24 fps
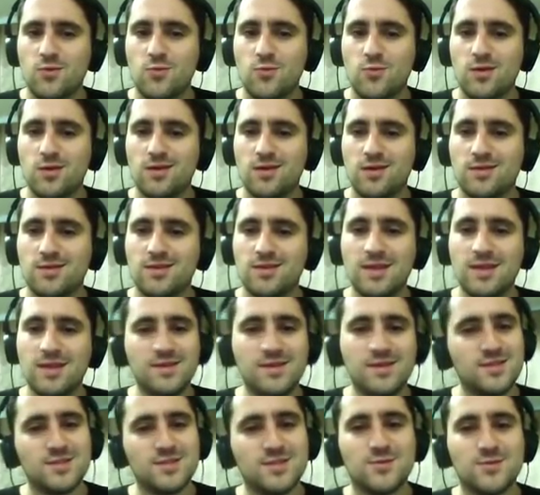and
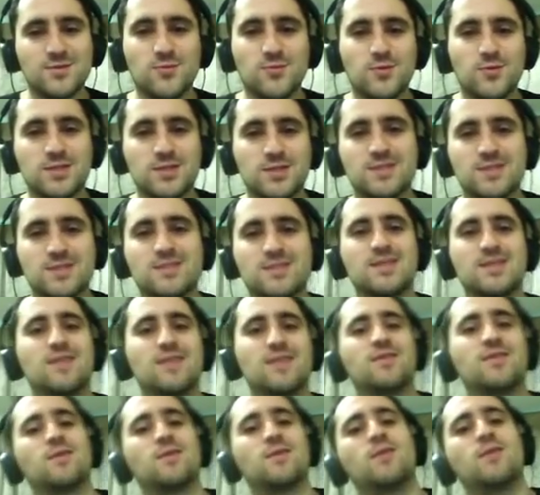this was
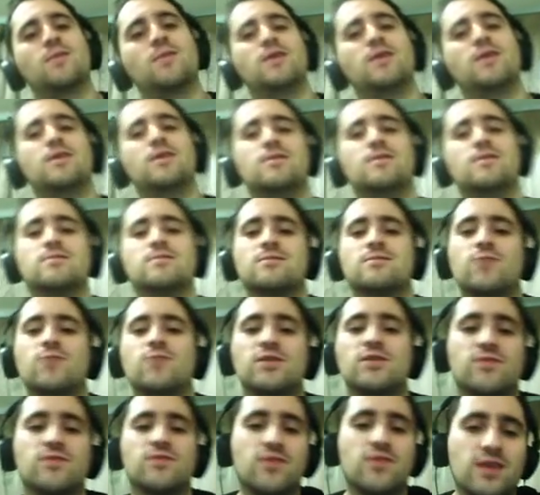something, maybe
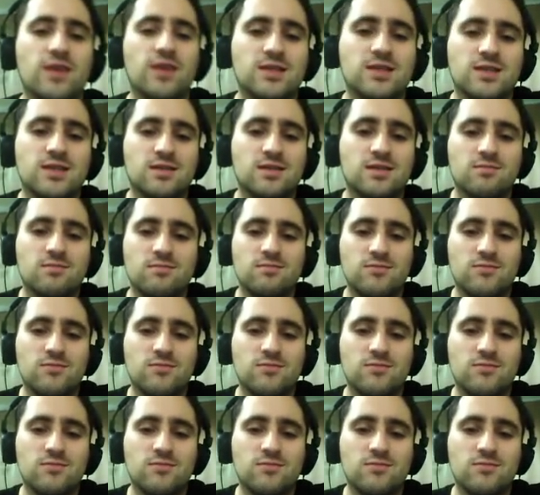one of the things that